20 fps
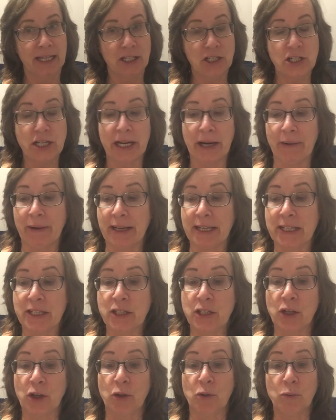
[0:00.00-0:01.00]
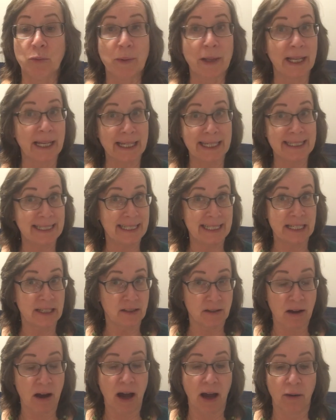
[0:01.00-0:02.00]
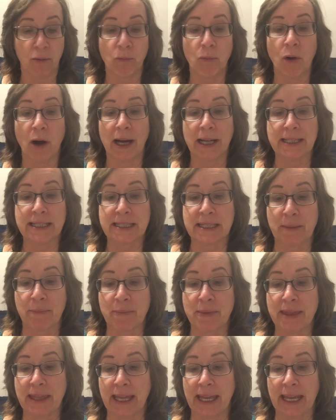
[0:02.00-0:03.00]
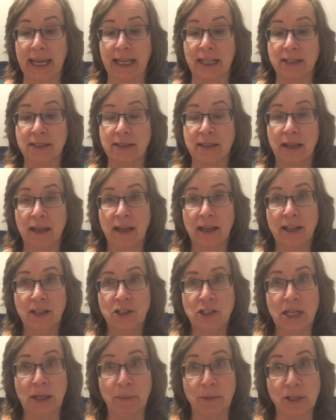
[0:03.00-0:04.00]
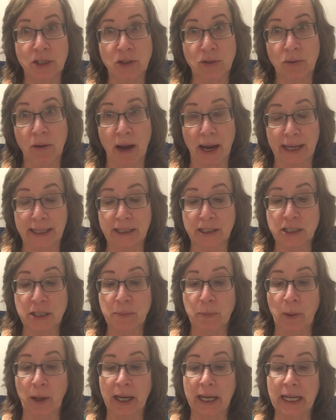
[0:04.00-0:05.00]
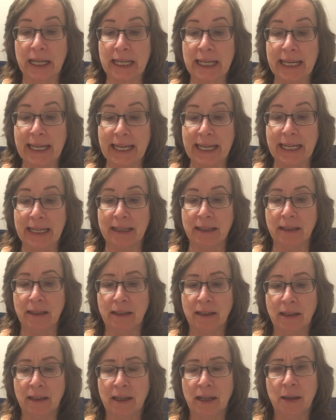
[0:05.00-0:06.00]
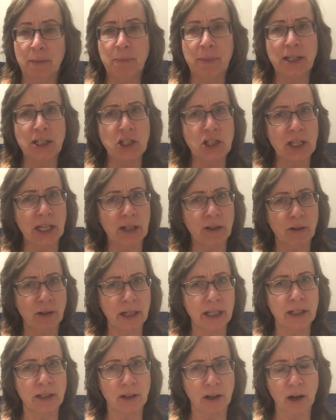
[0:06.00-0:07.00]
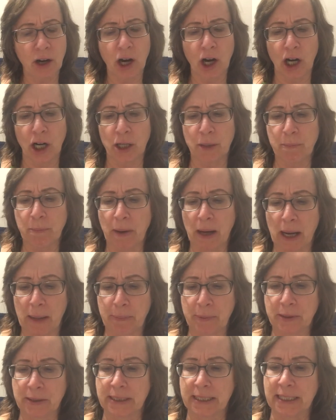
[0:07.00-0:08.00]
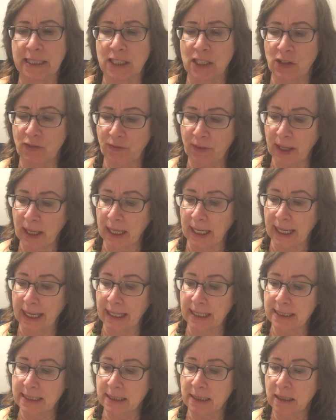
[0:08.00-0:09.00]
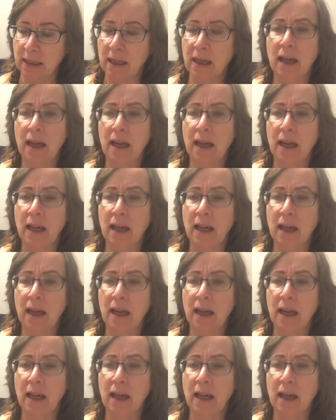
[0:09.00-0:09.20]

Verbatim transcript: Cherry Sue really did not want some things. She was trying to spring clean, but she couldn't hurt Poppleton's feelings.